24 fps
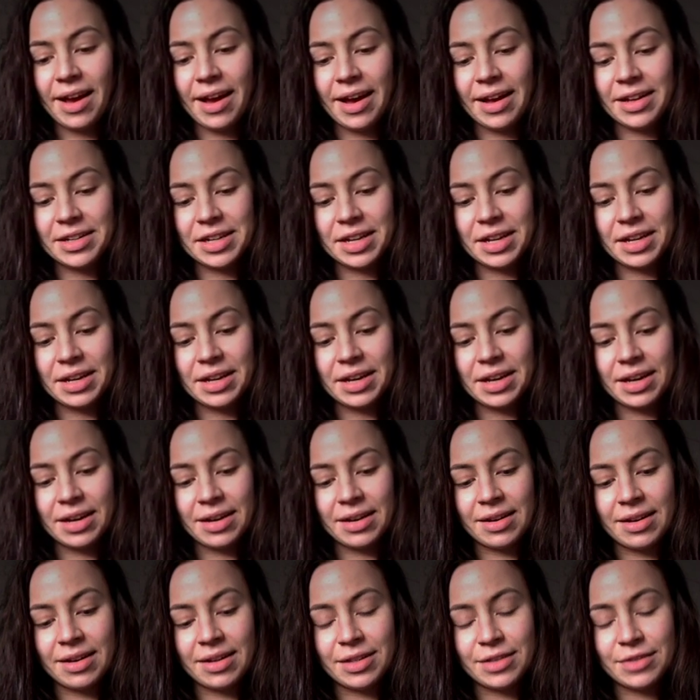and uh,
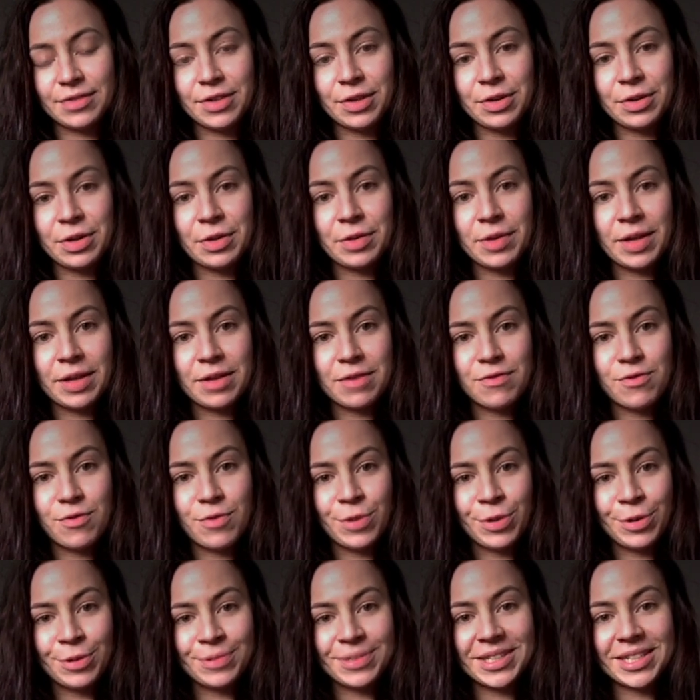he's very well
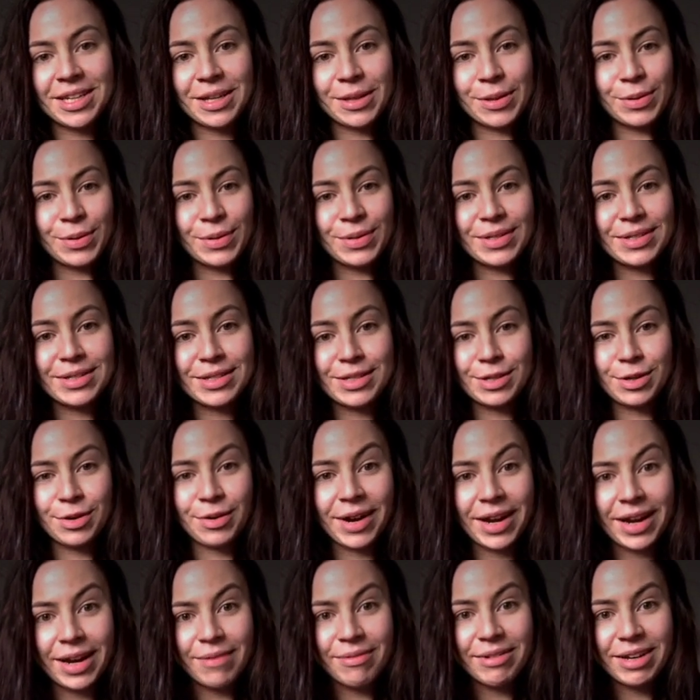informed. And I thought this is
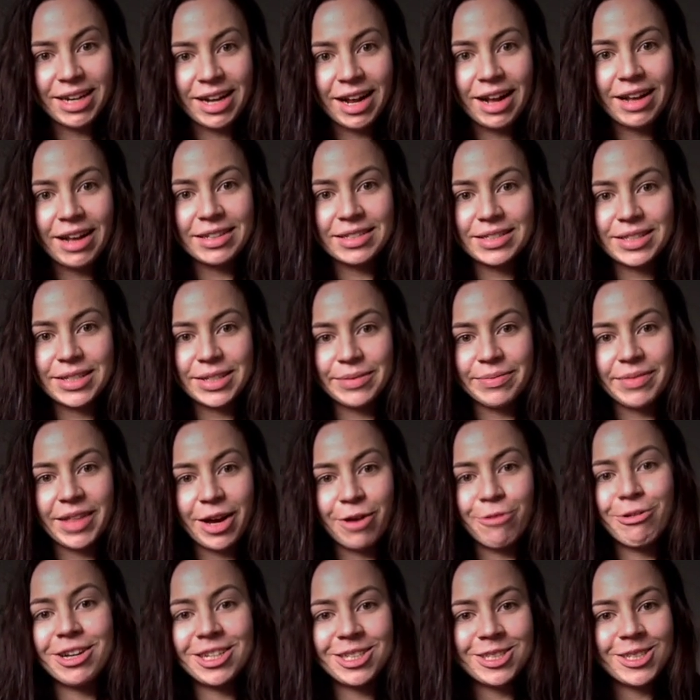great. I'm going to ask him
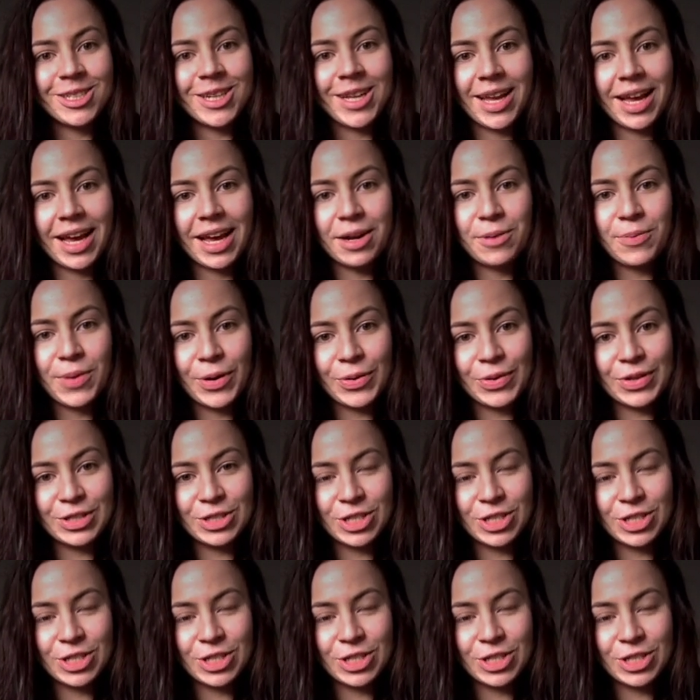that question I had about the